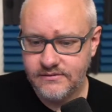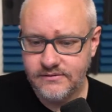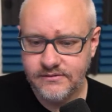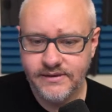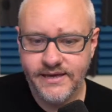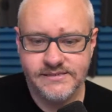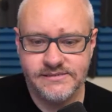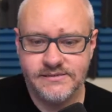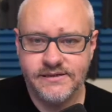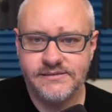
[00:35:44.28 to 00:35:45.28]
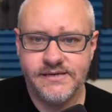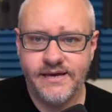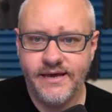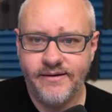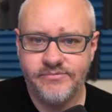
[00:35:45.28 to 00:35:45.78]
Yes, it's
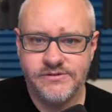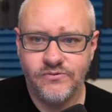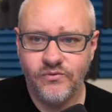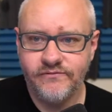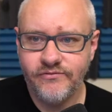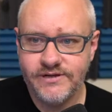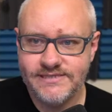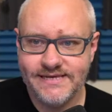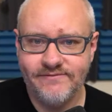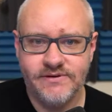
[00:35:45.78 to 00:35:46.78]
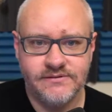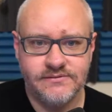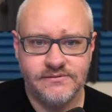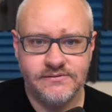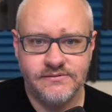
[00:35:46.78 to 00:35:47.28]
episode 147.
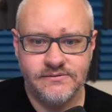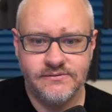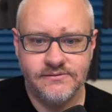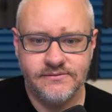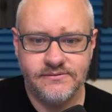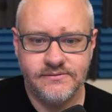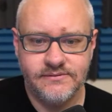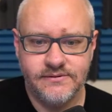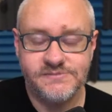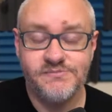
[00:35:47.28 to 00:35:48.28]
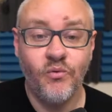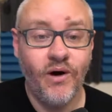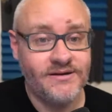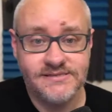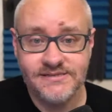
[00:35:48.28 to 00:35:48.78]
It's been a
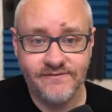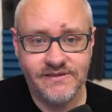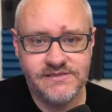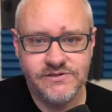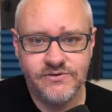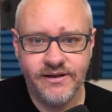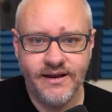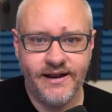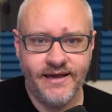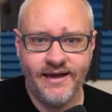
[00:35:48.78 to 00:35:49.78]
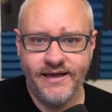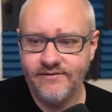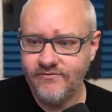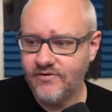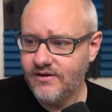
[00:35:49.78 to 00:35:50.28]
while since I've listened to it, and I kind
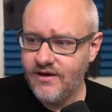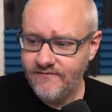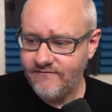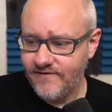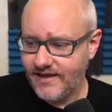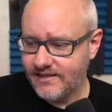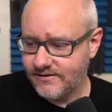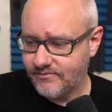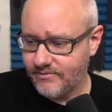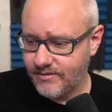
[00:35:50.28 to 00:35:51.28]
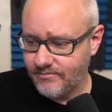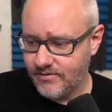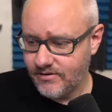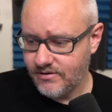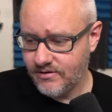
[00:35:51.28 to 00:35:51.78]
of vaguely
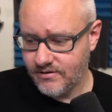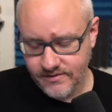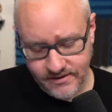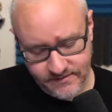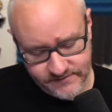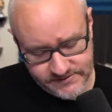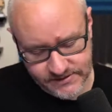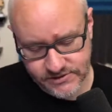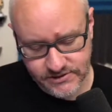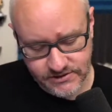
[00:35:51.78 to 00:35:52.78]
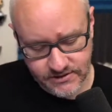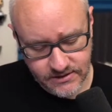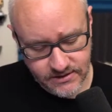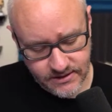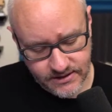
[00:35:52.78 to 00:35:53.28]
remember the conversation.
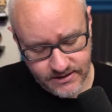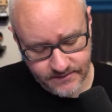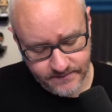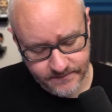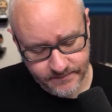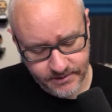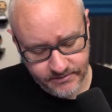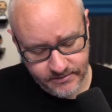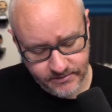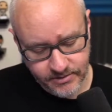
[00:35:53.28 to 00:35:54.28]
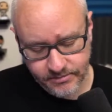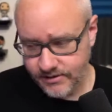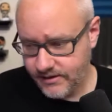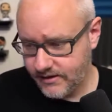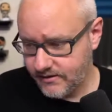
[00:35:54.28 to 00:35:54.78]
But I'm gonna put
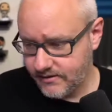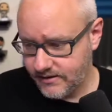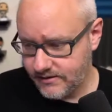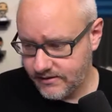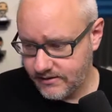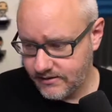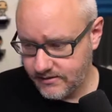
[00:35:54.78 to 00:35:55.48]
it here in the